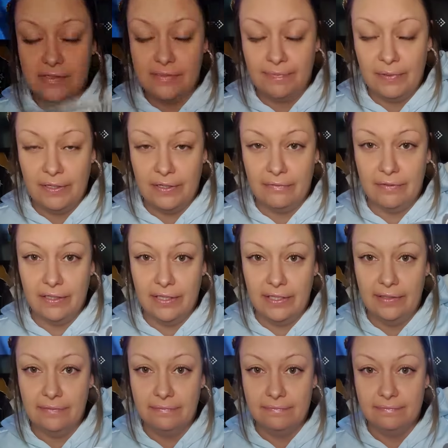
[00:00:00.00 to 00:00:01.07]
spirit,
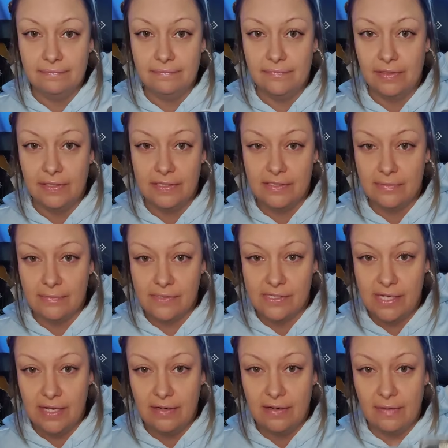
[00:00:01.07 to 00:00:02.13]
really. I just almost
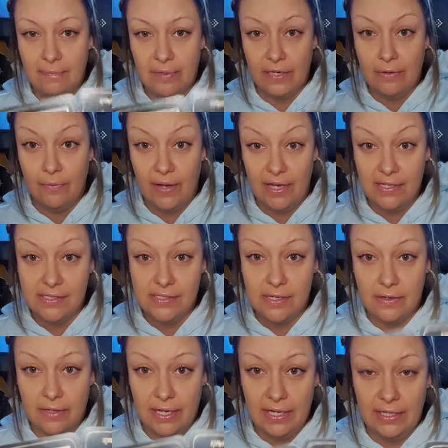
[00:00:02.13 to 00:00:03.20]
said a
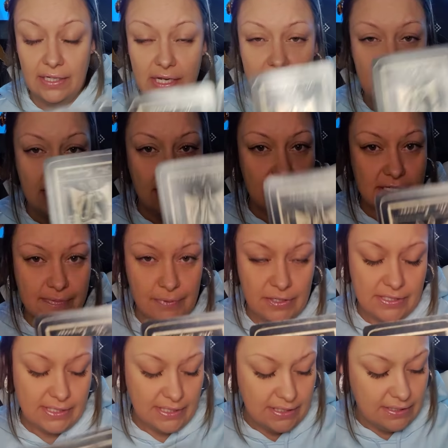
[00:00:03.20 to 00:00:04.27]
POS, okay? This
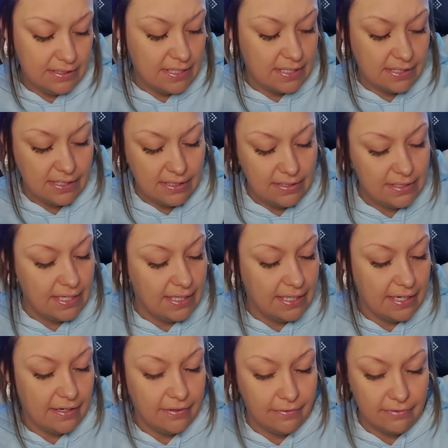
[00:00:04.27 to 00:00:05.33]
person doesn't take
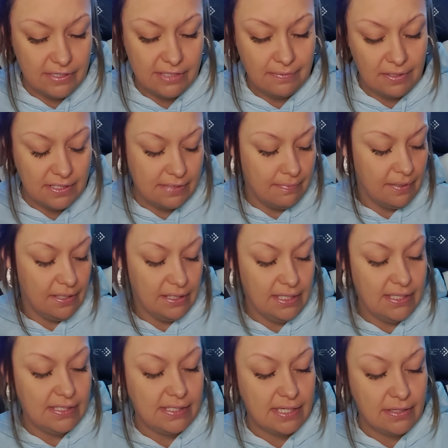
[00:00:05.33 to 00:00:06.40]
care of the
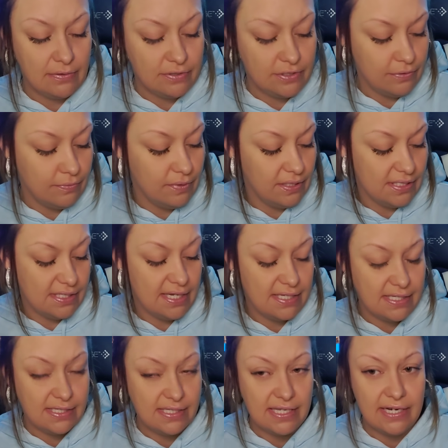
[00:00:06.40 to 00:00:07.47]
responsibilities. They don't do what is
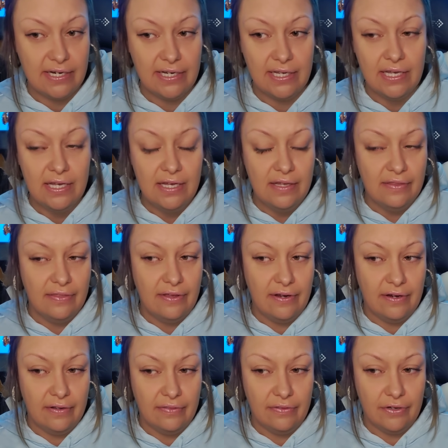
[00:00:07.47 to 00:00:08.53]
necessary.
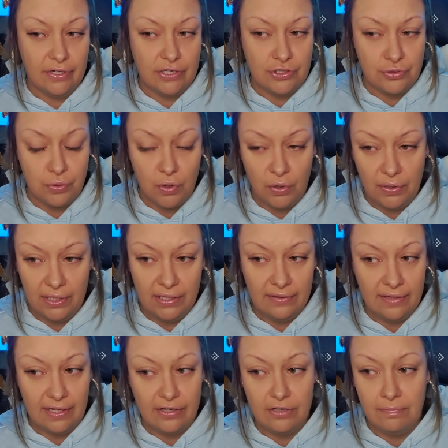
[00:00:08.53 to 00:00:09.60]
They're they're
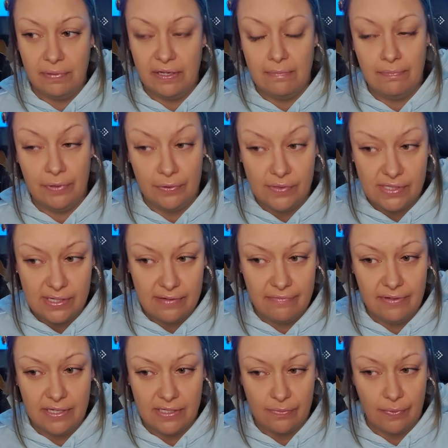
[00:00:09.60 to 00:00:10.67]
controlling. They could be
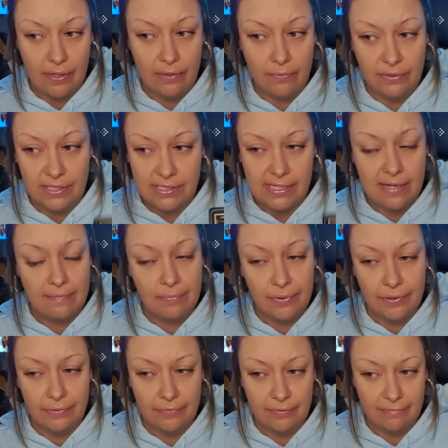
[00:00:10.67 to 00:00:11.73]
abusive as well with this
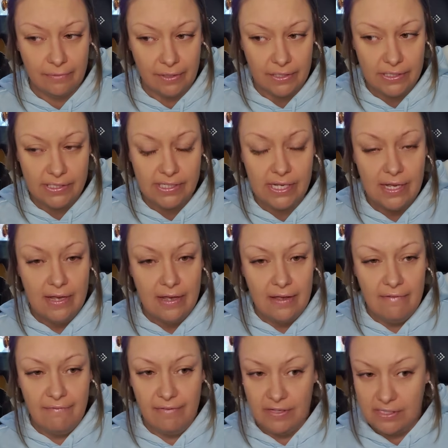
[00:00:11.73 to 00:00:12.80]
emperor in reverse,
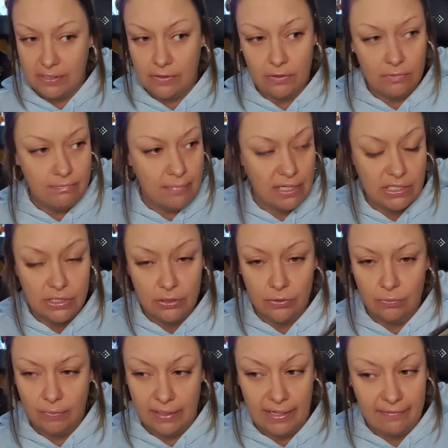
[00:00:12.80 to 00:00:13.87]
physical,
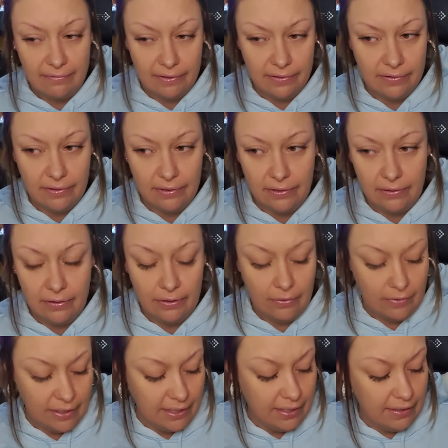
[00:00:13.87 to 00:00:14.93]
mental, whatever,
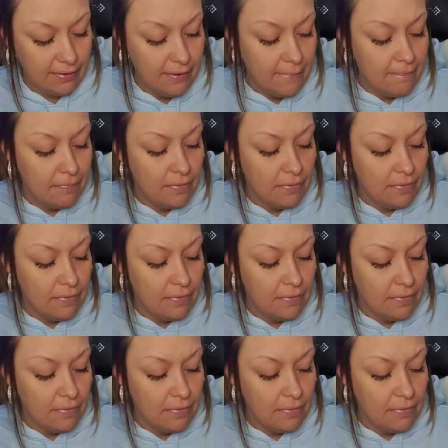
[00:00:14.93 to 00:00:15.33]
okay?